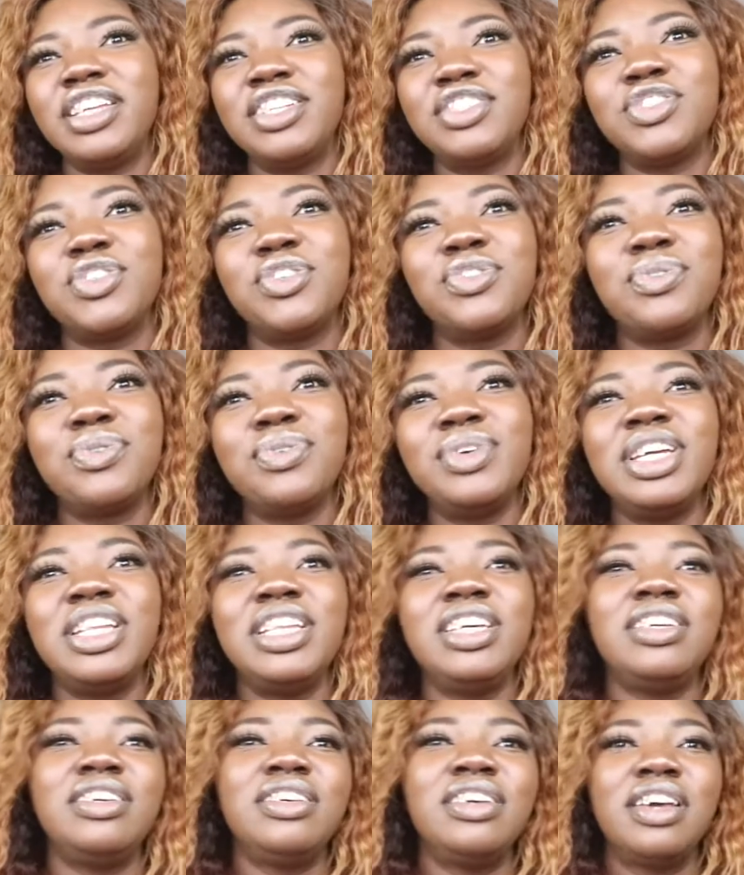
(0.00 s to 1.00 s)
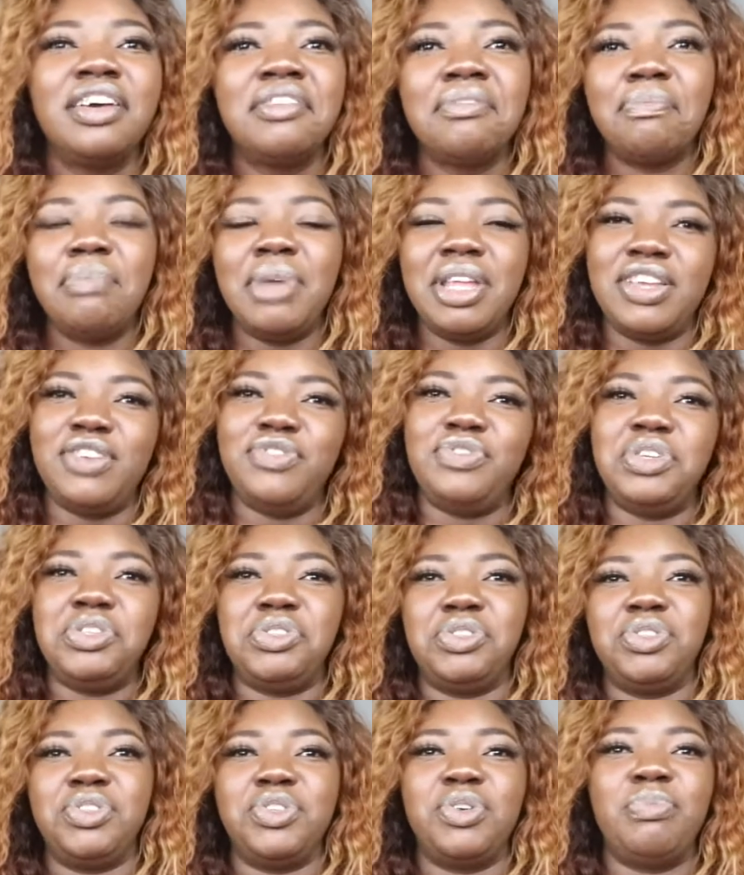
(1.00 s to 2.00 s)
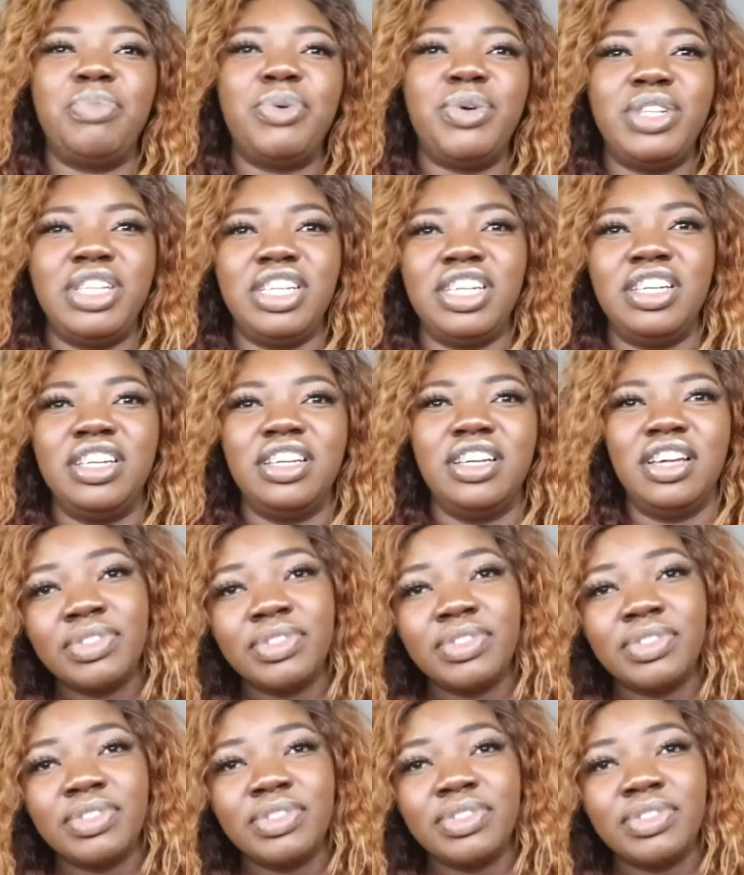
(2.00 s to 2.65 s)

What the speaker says: It's not really beneficial to your body.